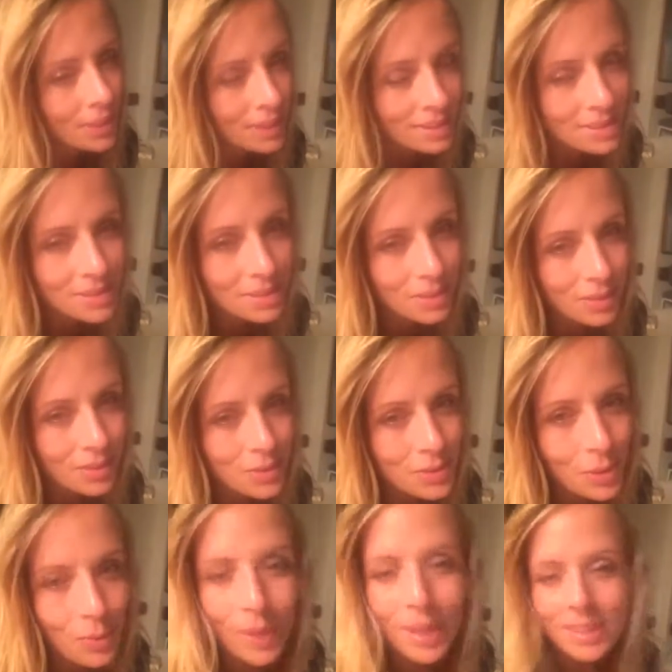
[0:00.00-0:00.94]
it's
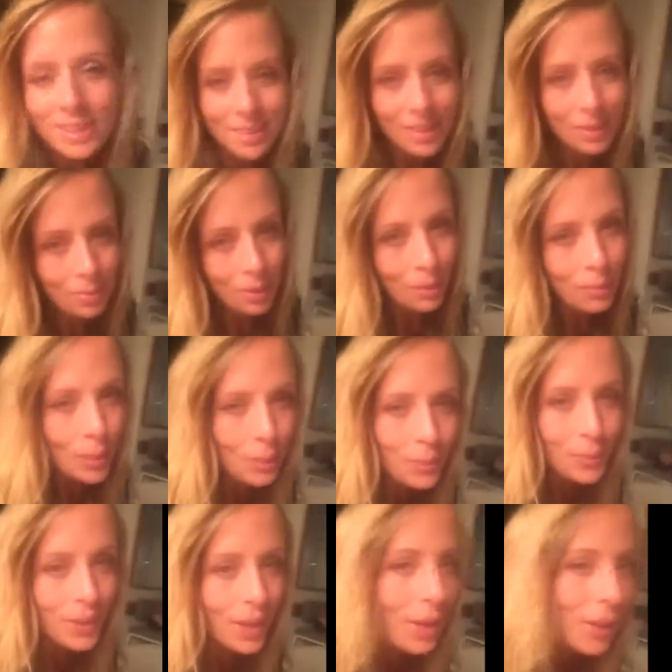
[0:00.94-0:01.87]
so easy to meet
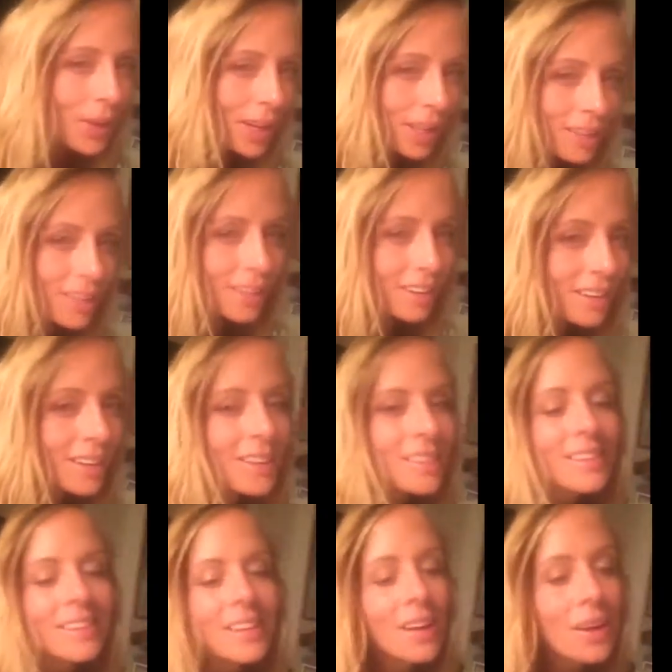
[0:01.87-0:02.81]
people out here,
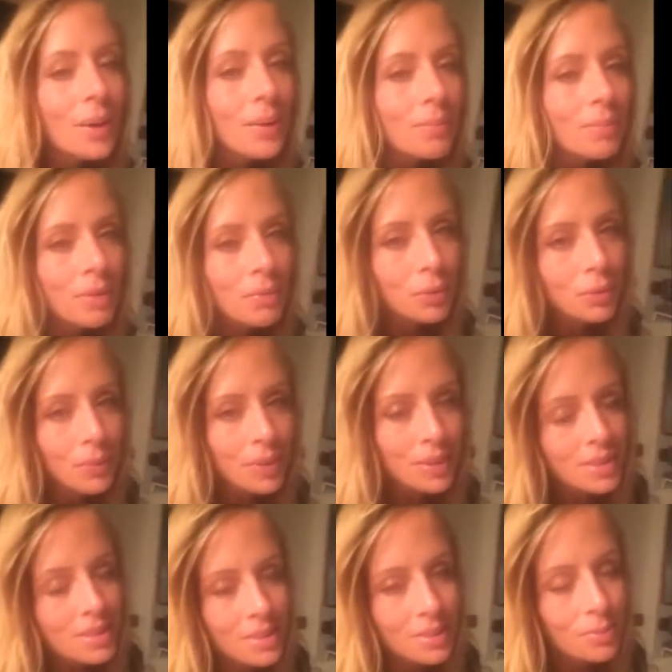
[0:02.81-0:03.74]
and
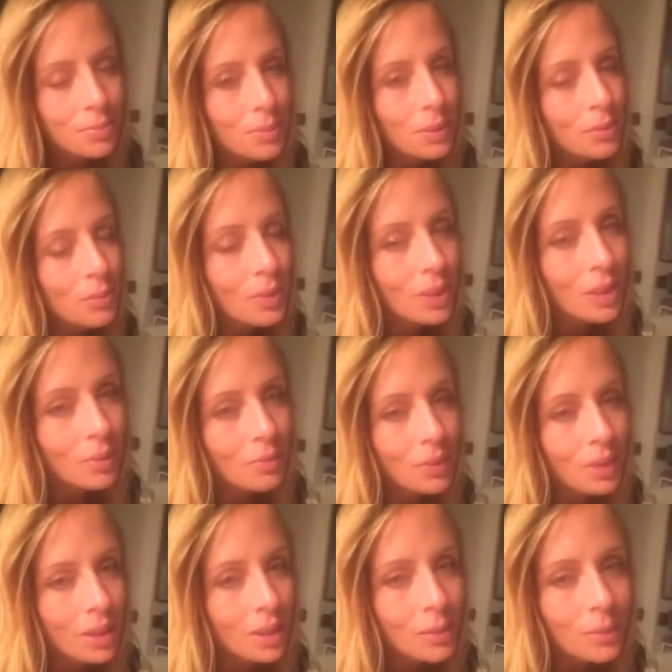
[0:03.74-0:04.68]
everyone's been really,
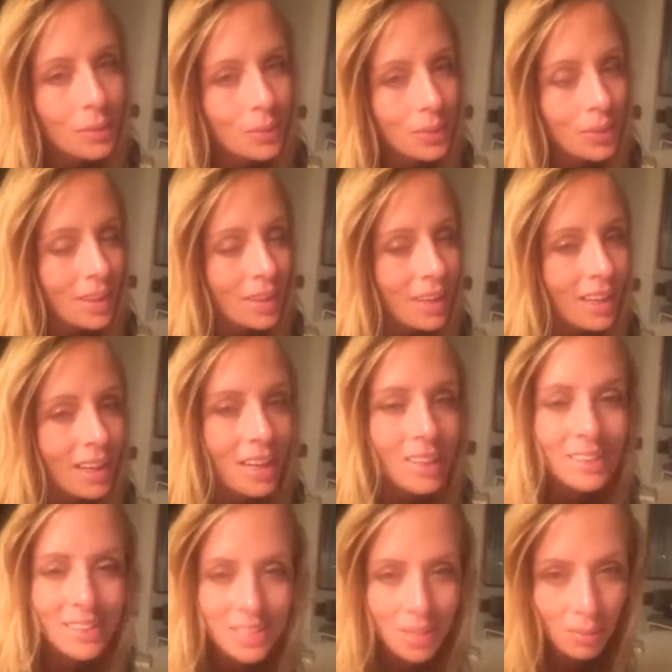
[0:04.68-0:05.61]
really cool. I
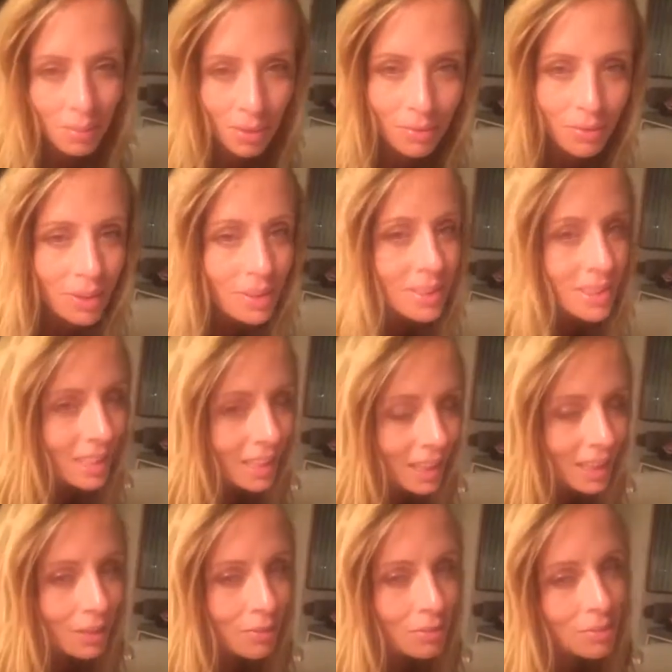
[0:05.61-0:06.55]
got to see my friend
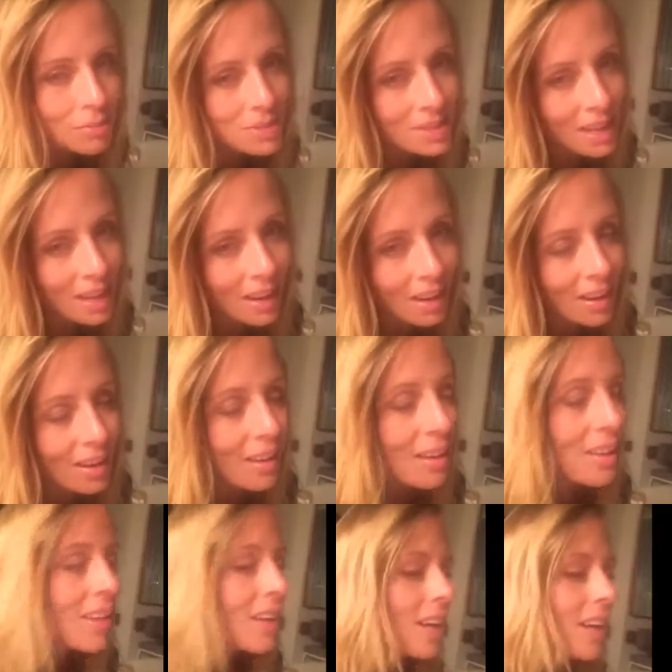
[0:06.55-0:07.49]
Dickie from Santa
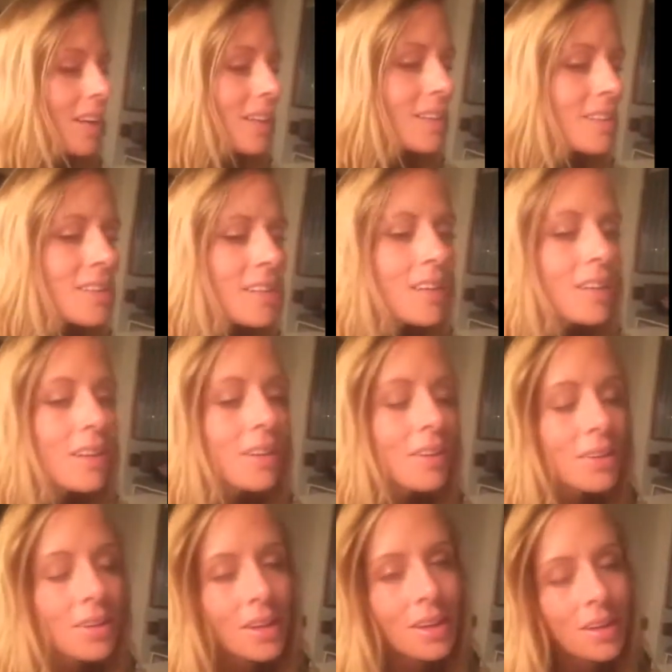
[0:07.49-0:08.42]
Ana,
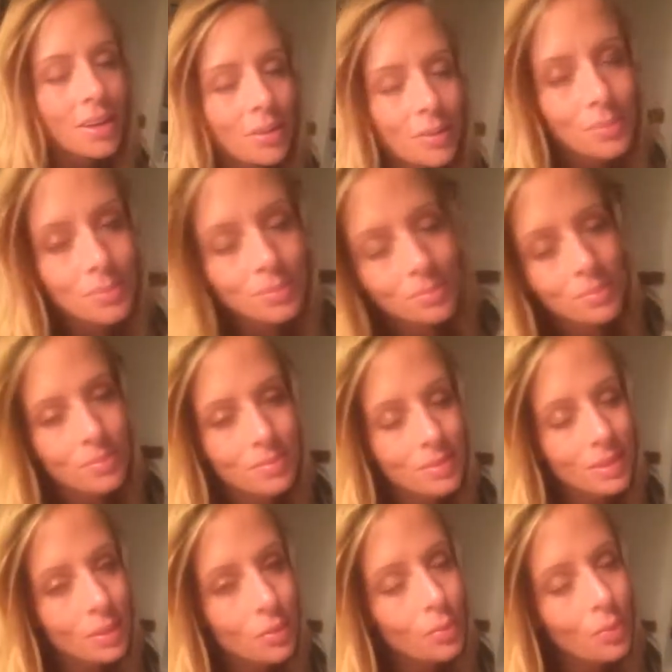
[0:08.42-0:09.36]
and
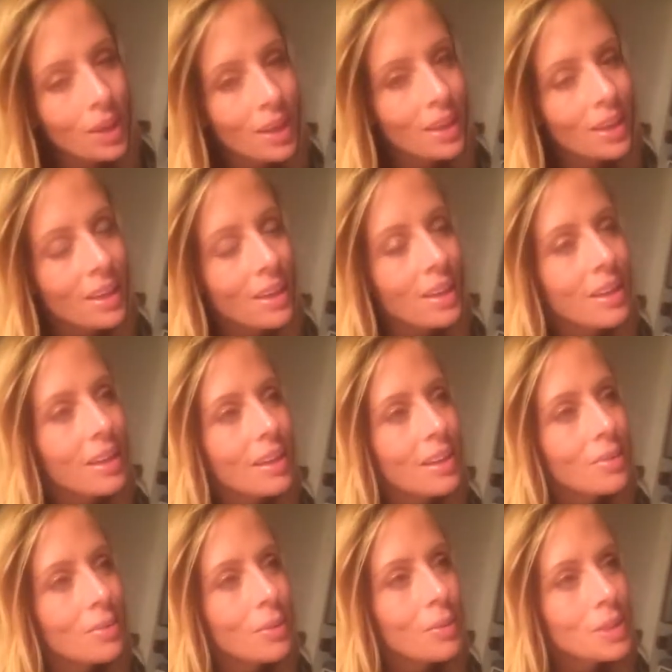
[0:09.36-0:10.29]
we
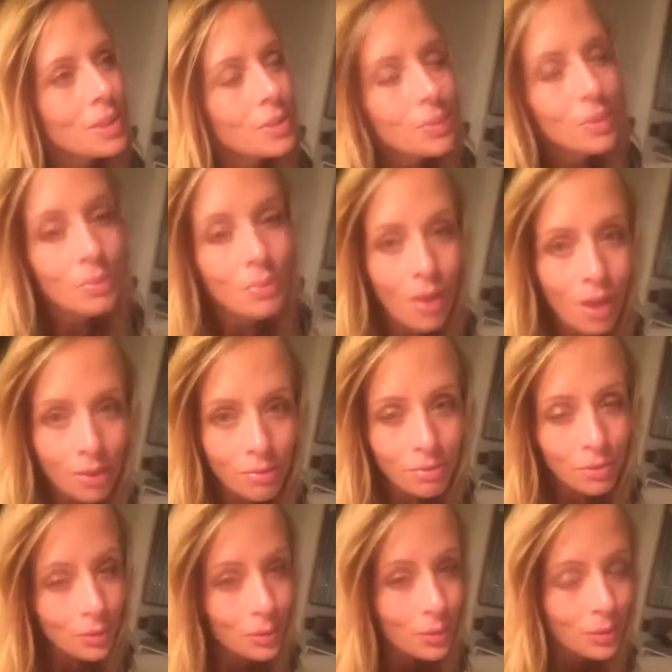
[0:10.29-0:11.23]
went to a raw
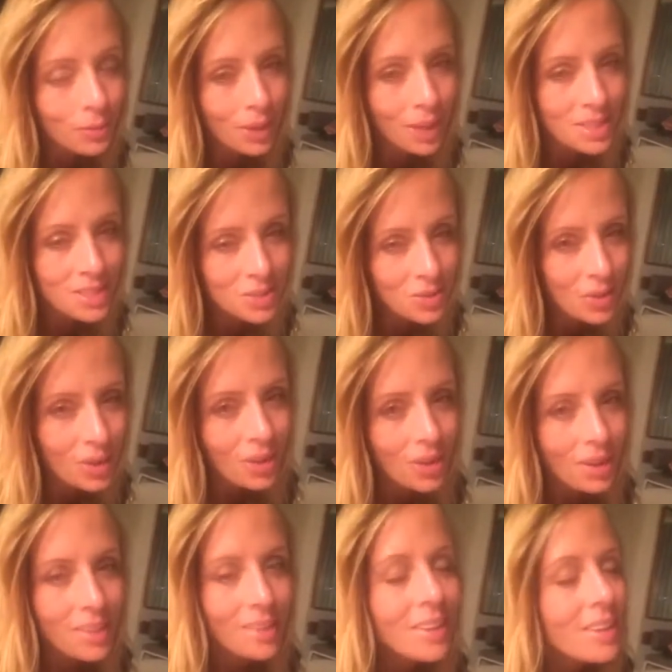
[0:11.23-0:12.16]
food
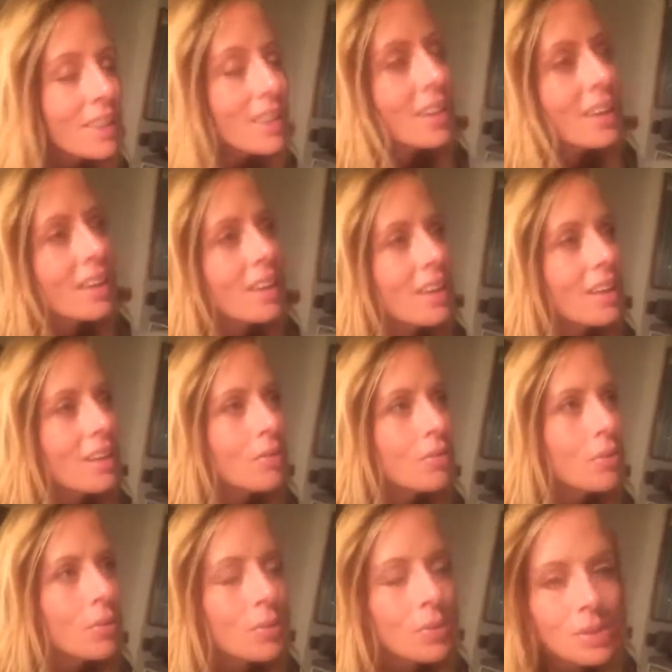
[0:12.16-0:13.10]
restaurant. And
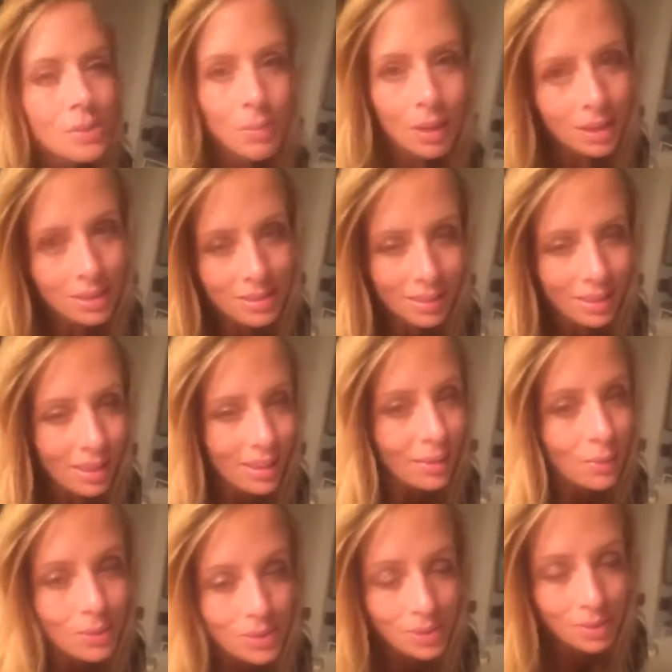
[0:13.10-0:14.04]
the food was amazing,
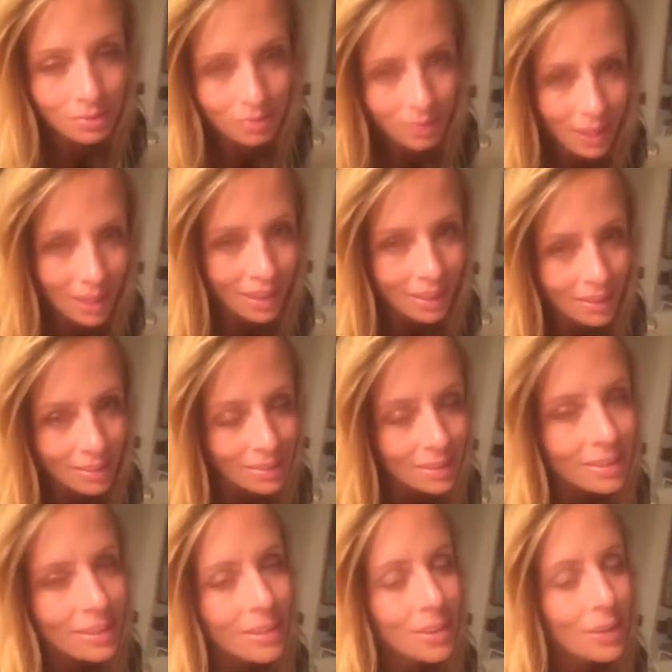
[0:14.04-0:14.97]
and it was all
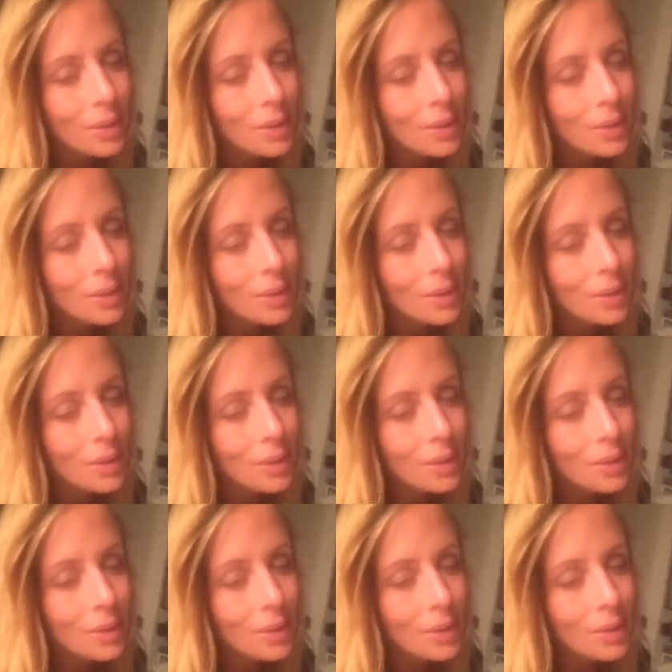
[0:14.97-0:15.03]
vegan,